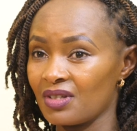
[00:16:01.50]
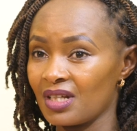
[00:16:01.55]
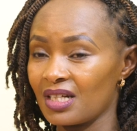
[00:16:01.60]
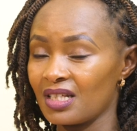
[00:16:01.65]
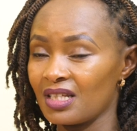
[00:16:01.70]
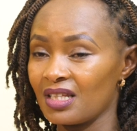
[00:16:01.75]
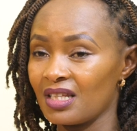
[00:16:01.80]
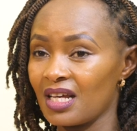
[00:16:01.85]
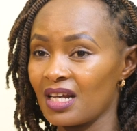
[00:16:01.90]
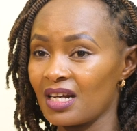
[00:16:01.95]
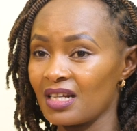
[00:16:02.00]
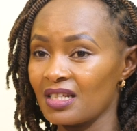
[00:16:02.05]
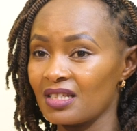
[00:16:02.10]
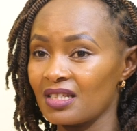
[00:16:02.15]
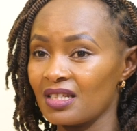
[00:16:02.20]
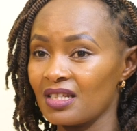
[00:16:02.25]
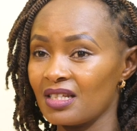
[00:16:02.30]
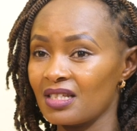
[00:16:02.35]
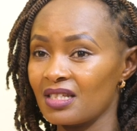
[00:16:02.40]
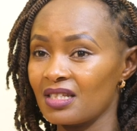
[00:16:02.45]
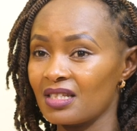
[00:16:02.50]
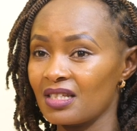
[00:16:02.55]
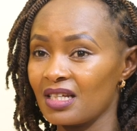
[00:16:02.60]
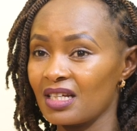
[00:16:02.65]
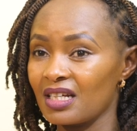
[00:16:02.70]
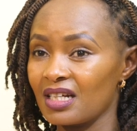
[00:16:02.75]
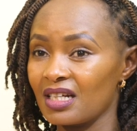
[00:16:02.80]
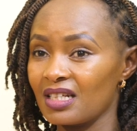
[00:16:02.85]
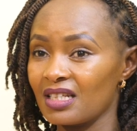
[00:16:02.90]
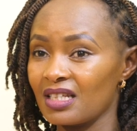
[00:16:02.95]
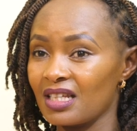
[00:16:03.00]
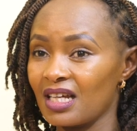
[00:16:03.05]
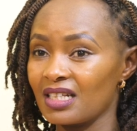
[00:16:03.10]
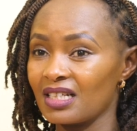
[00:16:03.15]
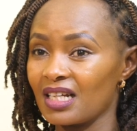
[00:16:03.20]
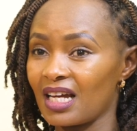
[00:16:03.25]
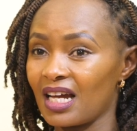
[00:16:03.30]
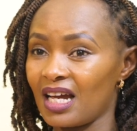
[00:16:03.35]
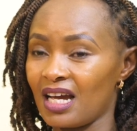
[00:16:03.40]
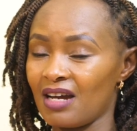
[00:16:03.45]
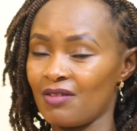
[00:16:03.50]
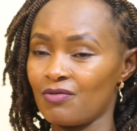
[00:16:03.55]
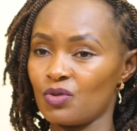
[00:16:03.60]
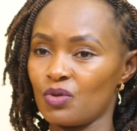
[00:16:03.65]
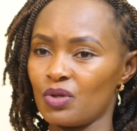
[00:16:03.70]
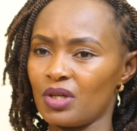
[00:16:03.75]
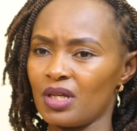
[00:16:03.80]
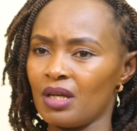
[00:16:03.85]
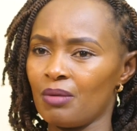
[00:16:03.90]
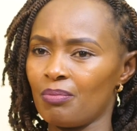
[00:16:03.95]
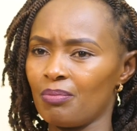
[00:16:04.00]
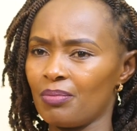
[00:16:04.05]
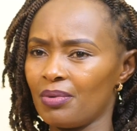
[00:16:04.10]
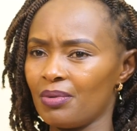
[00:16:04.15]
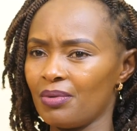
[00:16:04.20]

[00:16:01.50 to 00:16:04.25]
that there is this secret that I have to keep.